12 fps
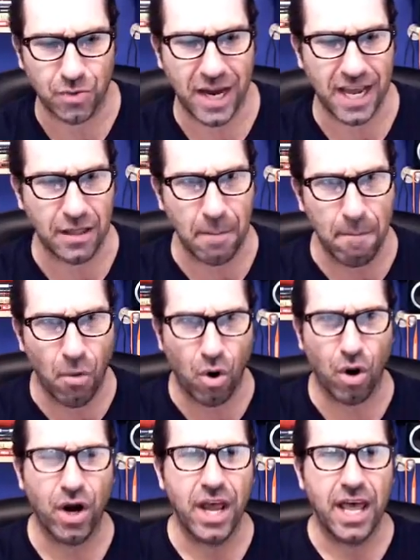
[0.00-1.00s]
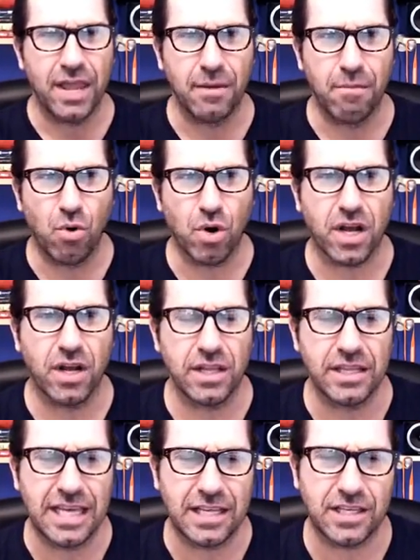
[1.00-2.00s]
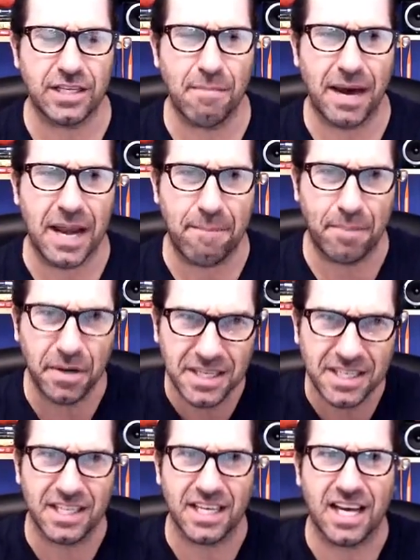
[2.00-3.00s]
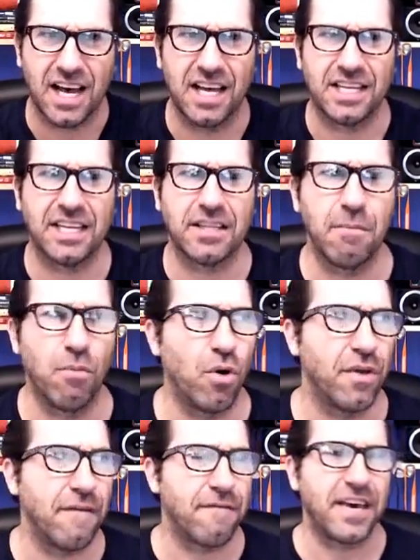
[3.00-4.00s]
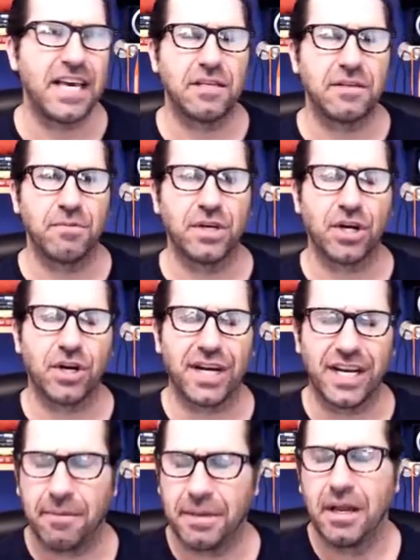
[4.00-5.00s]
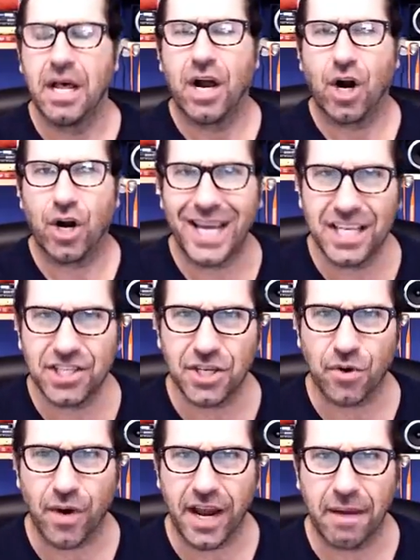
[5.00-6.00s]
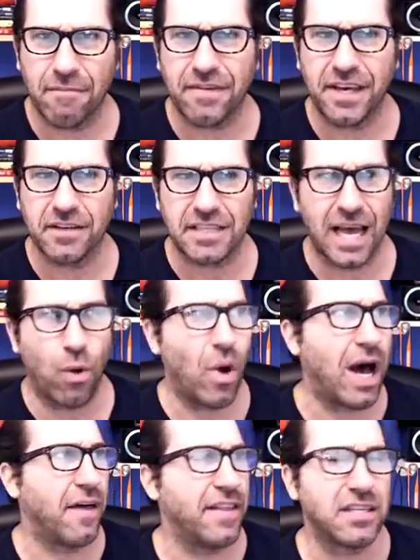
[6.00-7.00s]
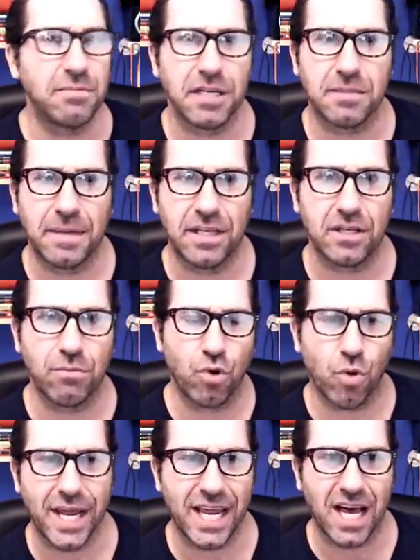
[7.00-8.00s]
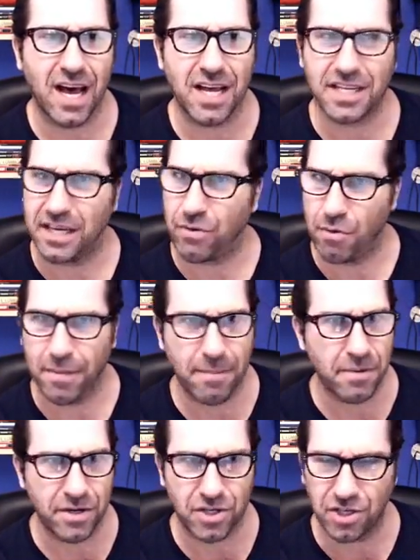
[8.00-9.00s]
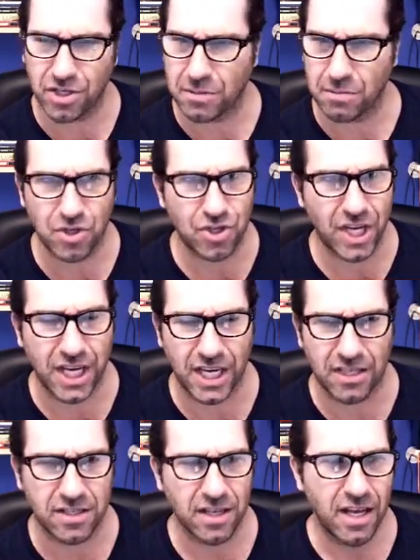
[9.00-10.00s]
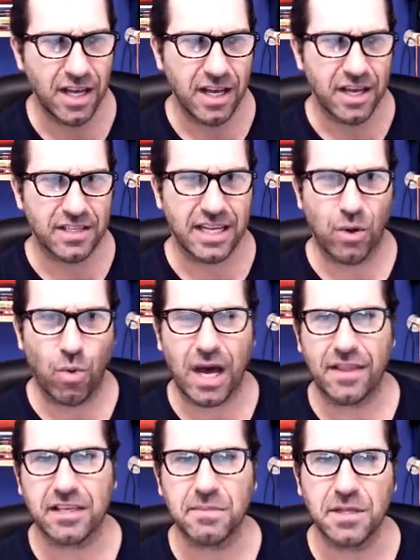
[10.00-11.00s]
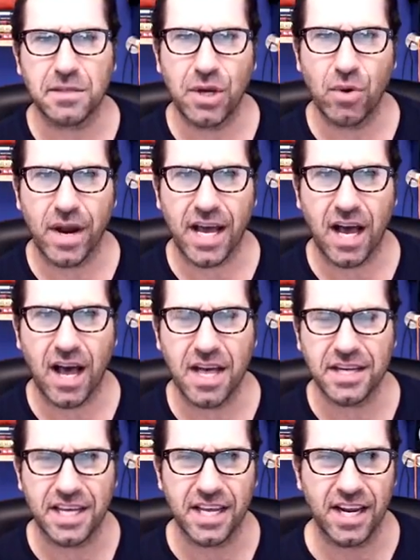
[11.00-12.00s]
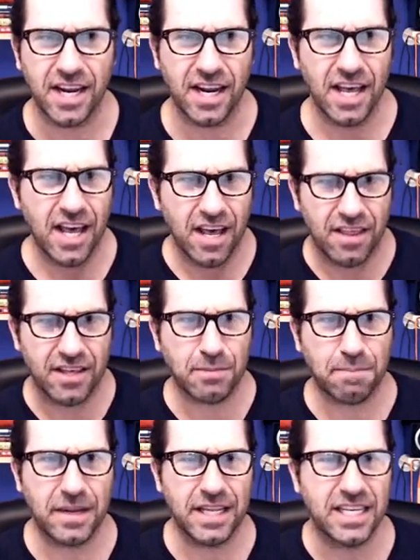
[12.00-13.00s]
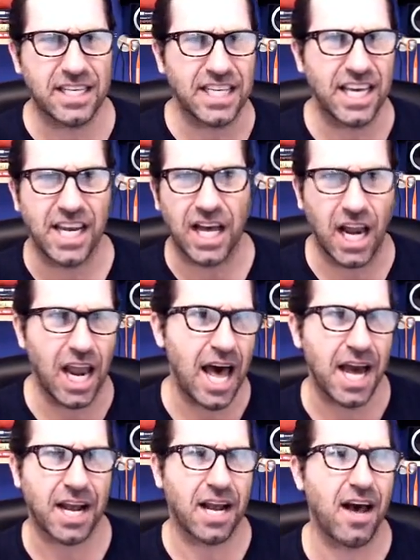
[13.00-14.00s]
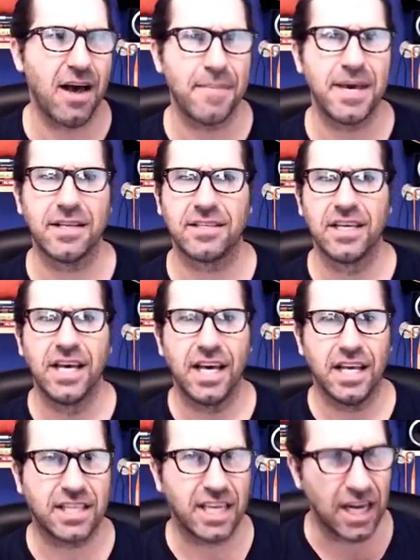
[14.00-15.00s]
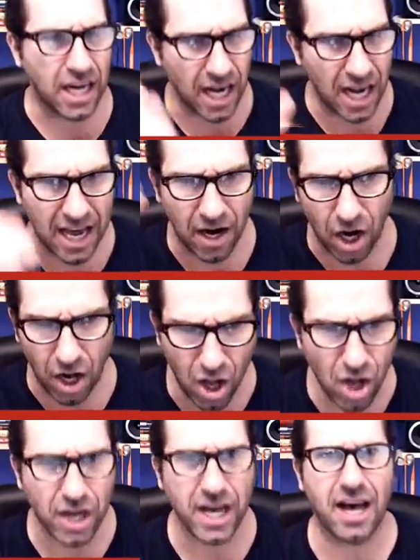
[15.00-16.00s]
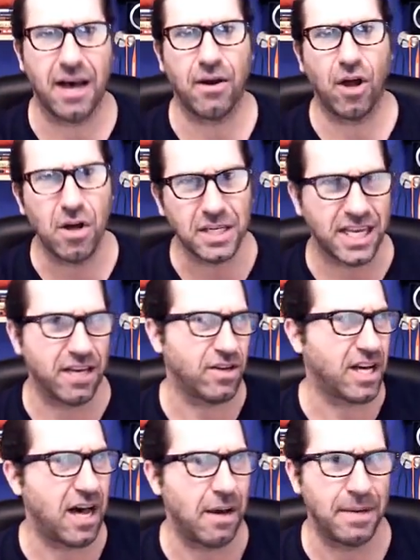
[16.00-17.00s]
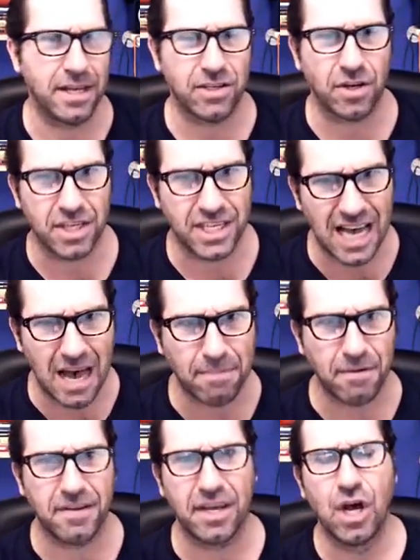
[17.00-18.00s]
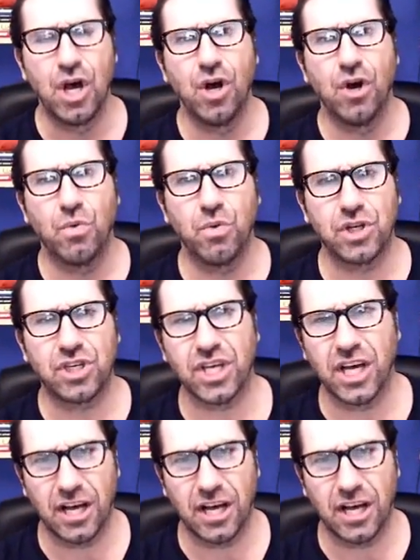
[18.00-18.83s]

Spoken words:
right? The more that somebody puts in the content, the more that Facebook or Instagram feels like, wow, this must be some great content. Remember, it's just machines saying, wow, this must be great content. And this is getting a lot of comments. It's getting a lot of long tail comments on top of it, which